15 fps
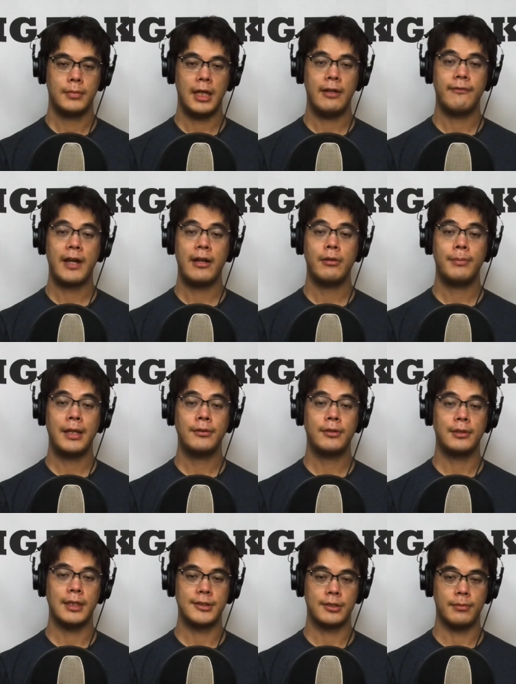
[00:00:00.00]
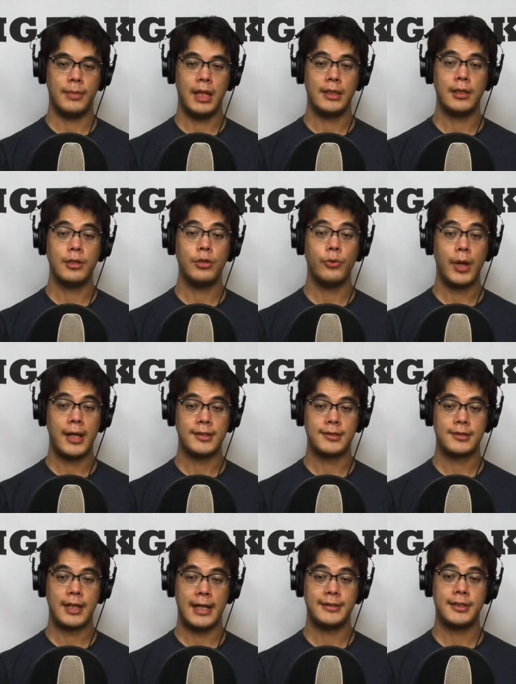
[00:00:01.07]
Environmentalism in the
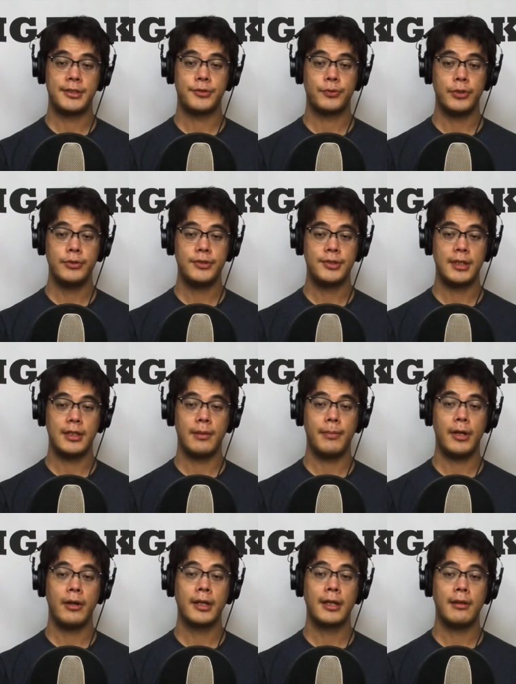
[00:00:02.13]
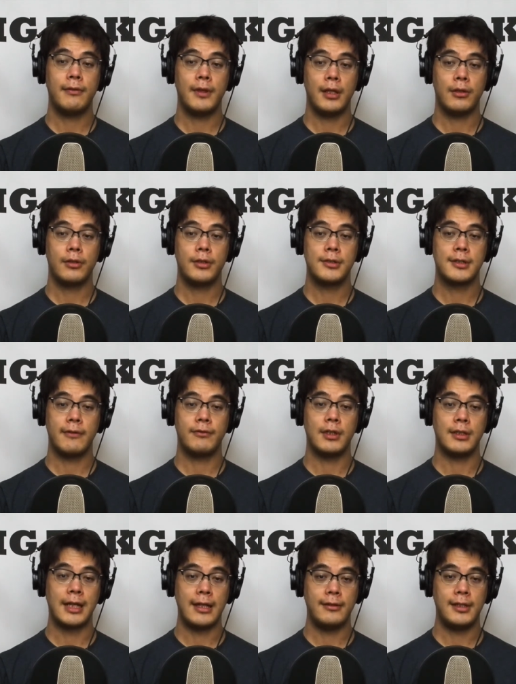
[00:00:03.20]
U.S. has its roots in American thinkers of the
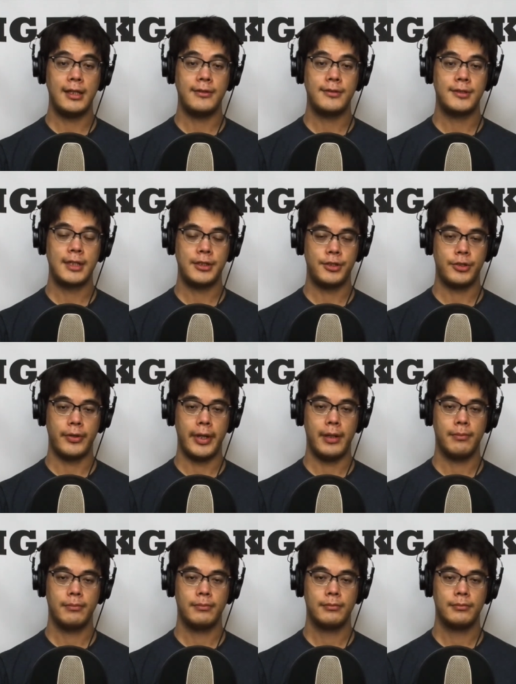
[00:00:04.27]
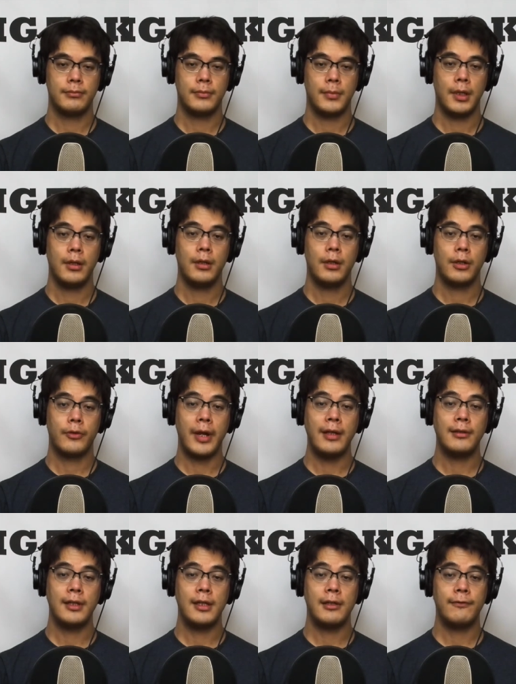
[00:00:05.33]
19th century,
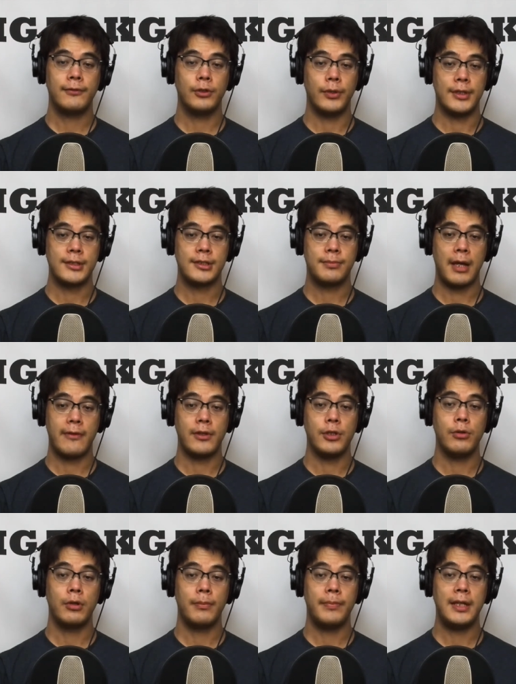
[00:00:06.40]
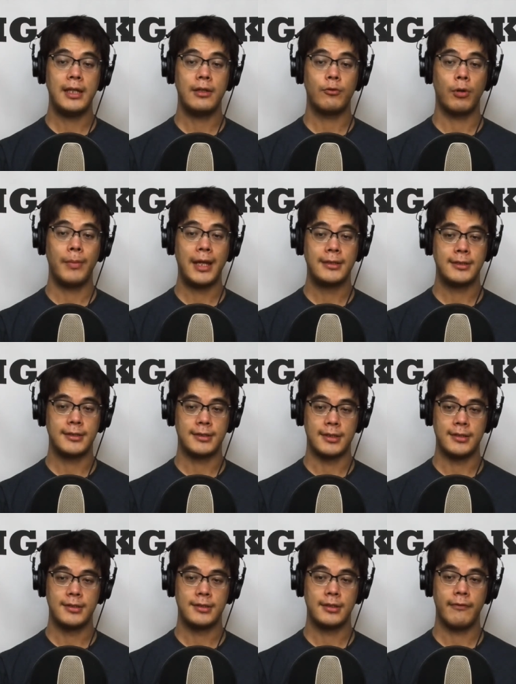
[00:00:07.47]
greatly influenced by the European
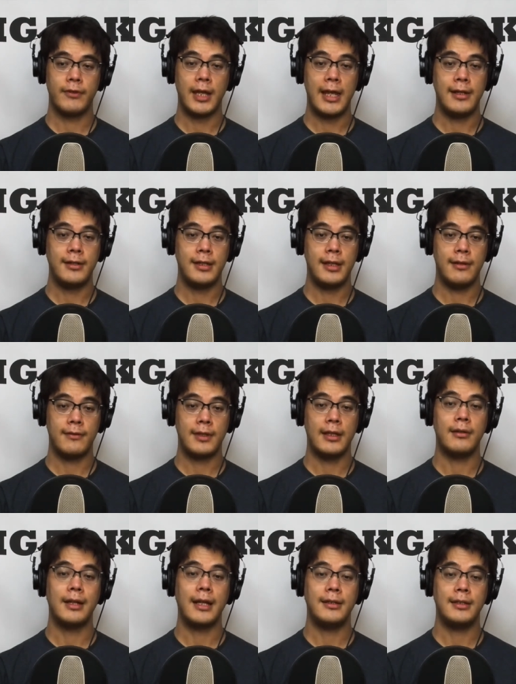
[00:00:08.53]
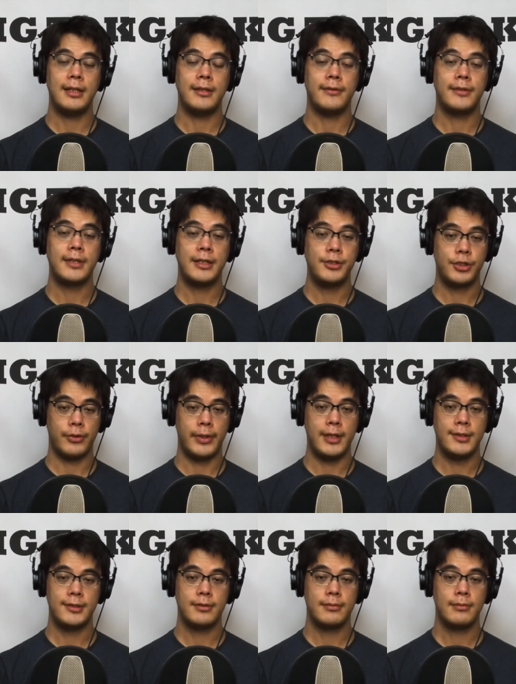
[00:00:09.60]
Romanticists of the 18th and 19th
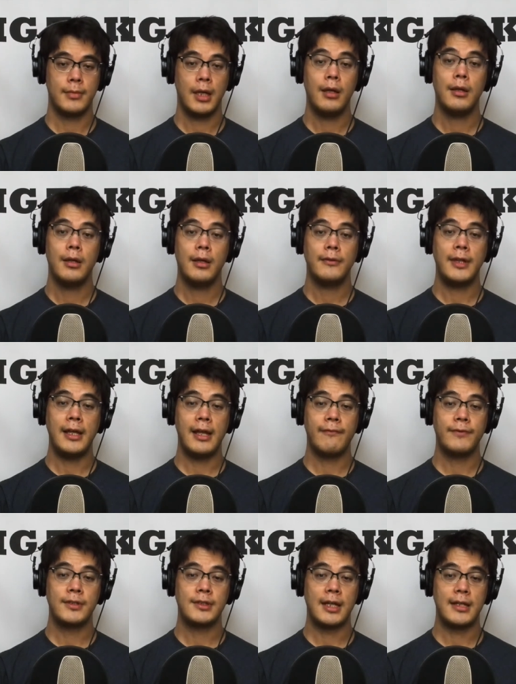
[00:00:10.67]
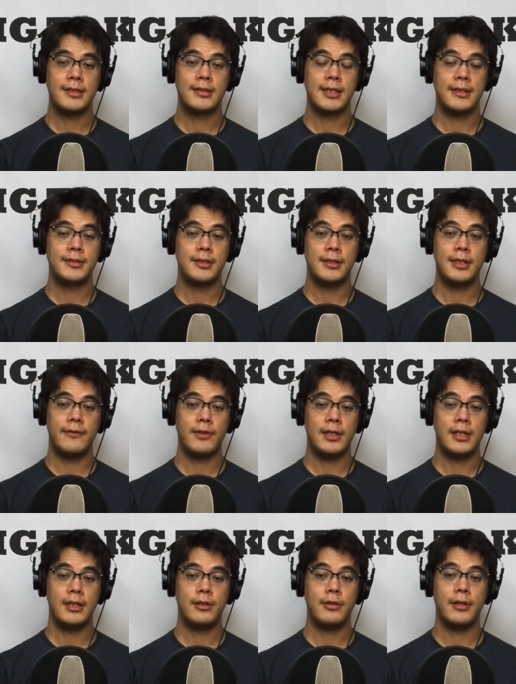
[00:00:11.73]
centuries. They emphasized
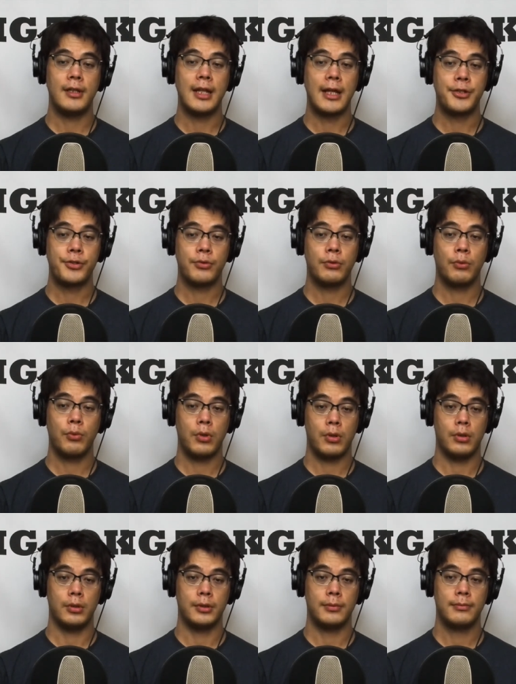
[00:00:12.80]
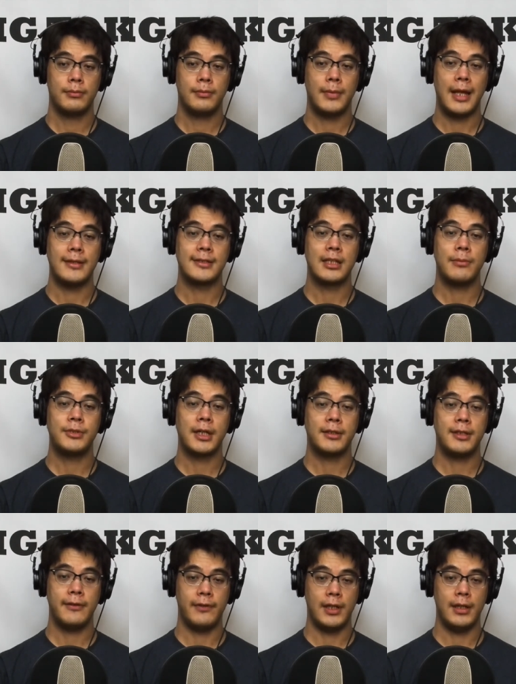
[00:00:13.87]
sensitivity to the natural world and
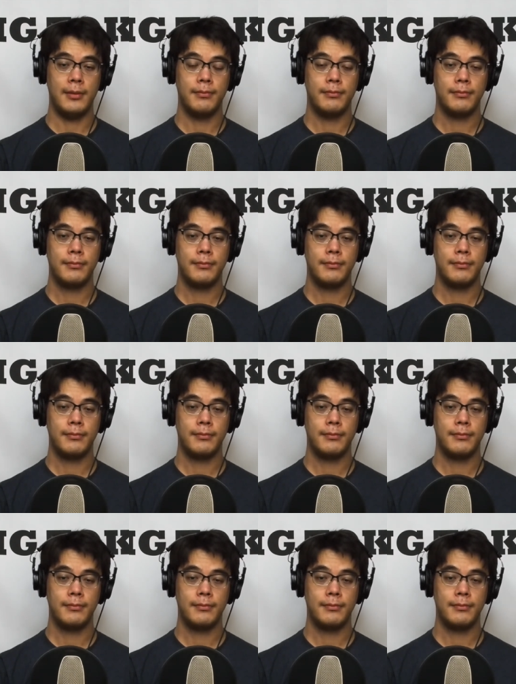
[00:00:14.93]
subjectivity.